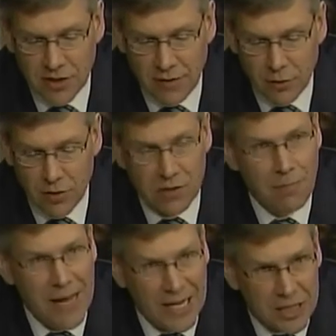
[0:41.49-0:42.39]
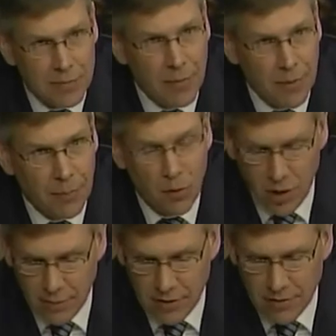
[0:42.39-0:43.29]
and I view as maximum
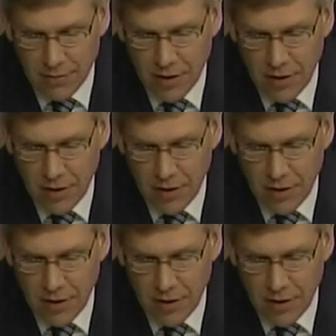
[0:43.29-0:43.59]
employment